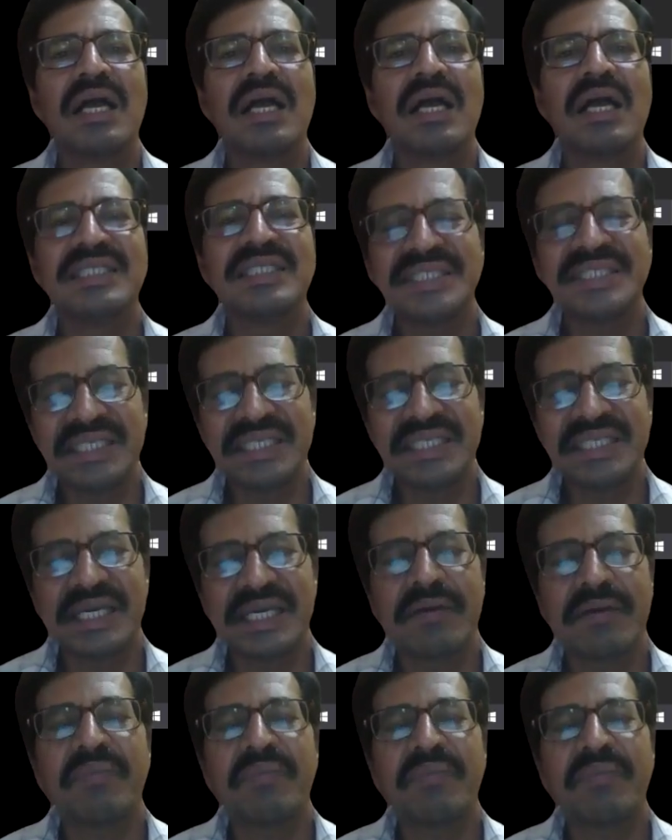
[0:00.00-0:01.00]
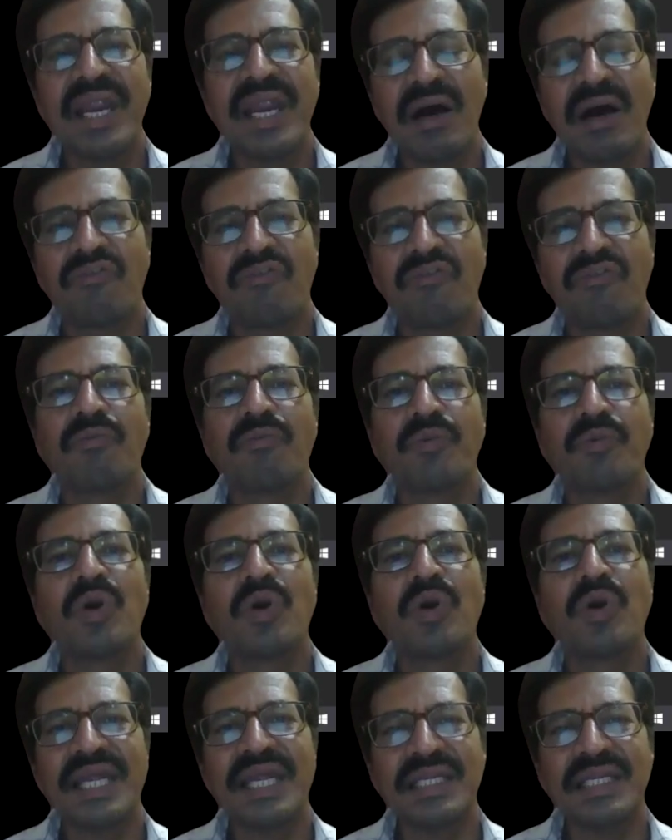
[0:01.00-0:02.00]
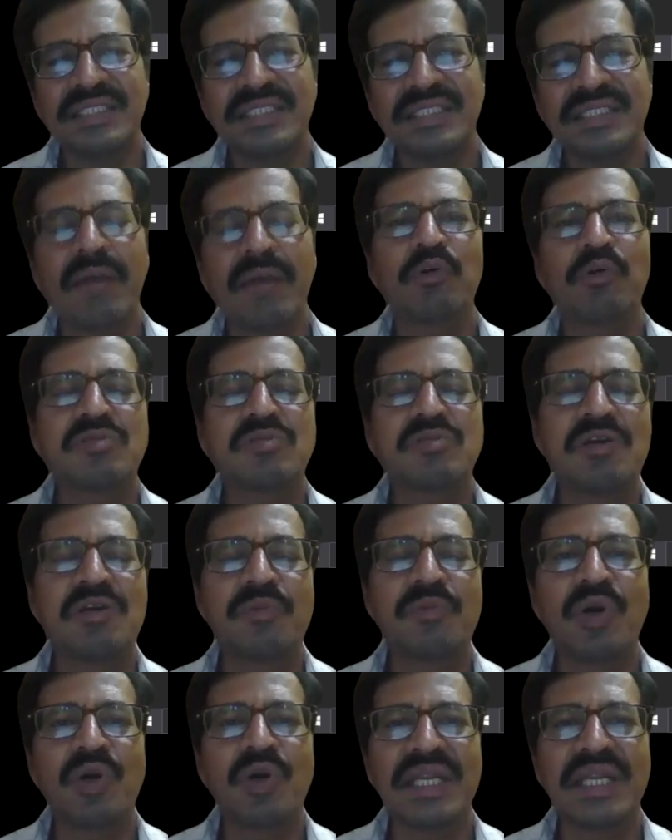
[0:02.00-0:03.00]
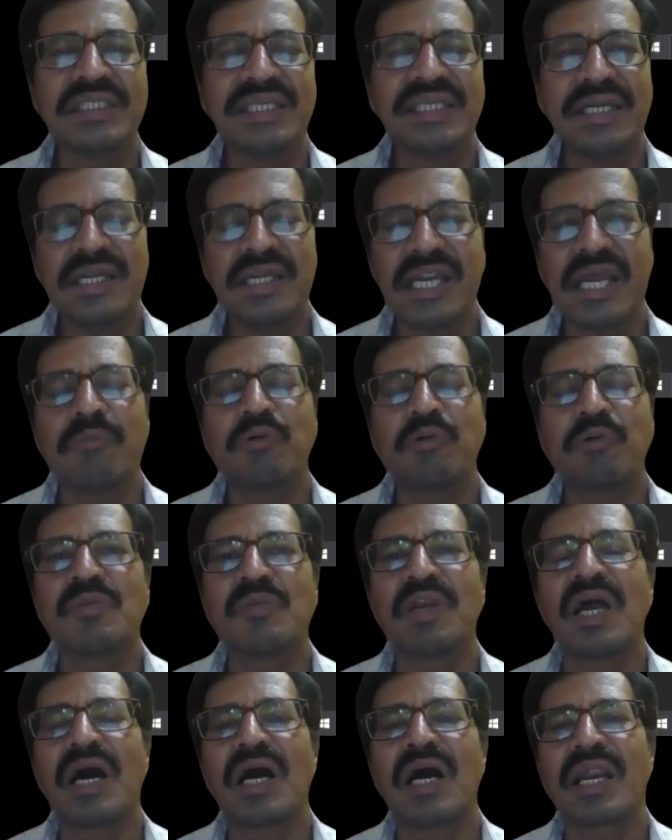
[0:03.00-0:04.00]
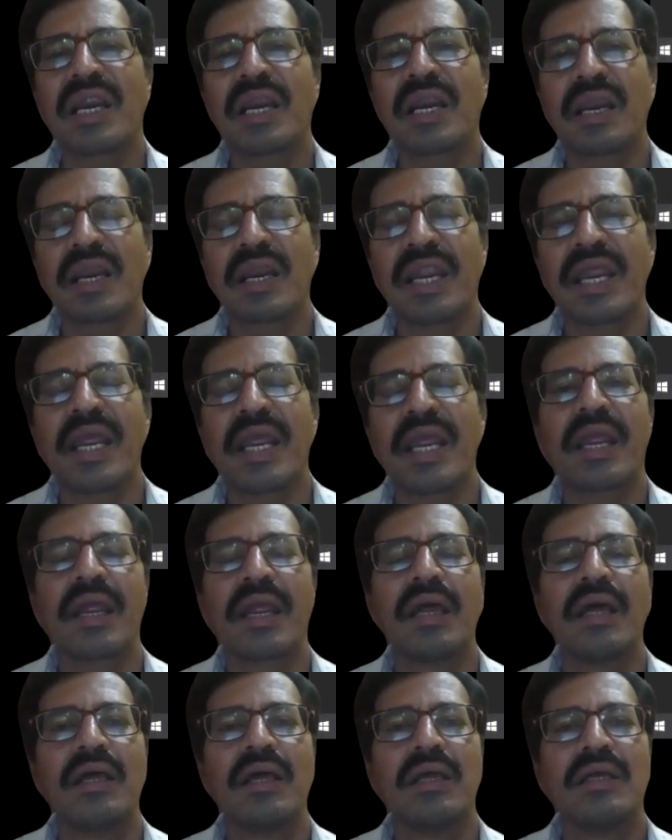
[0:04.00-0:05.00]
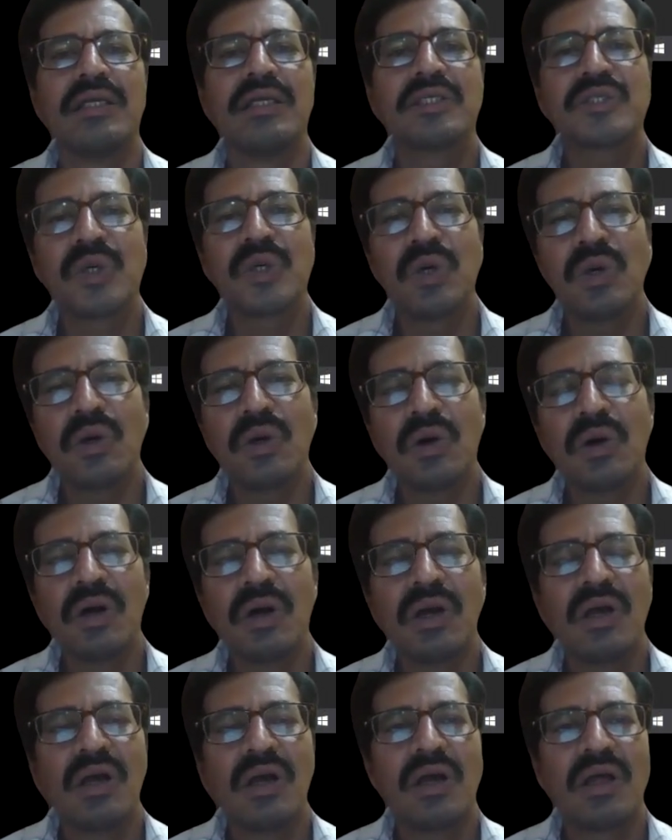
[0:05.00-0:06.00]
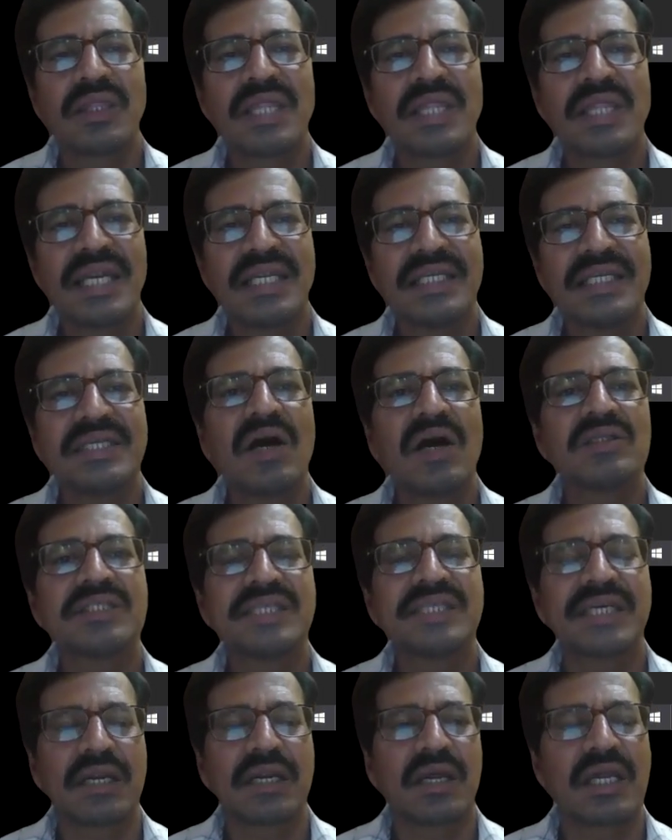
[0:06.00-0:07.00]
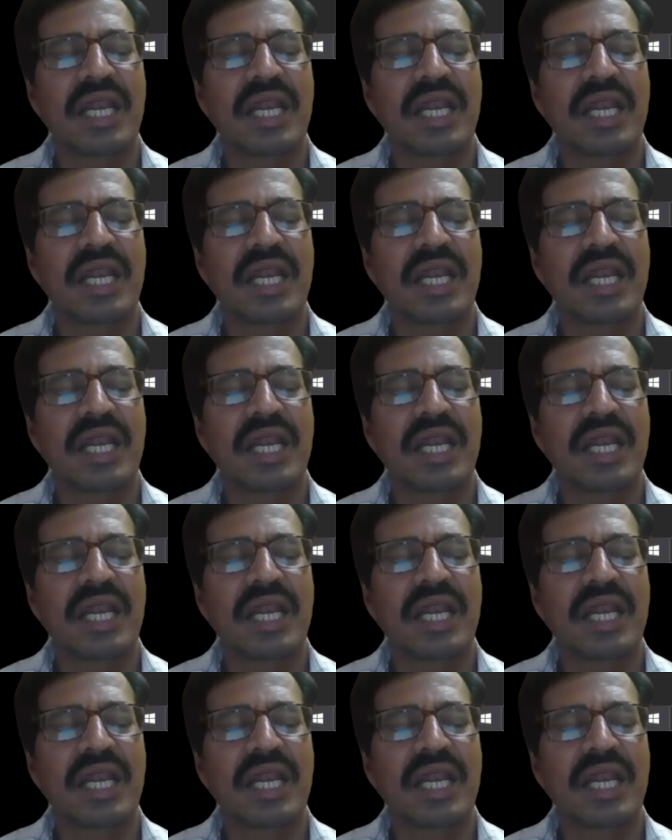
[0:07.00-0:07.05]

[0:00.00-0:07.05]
constructed, made of proteins, ribosomal proteins, and ribosomal RNA. So that is the answer.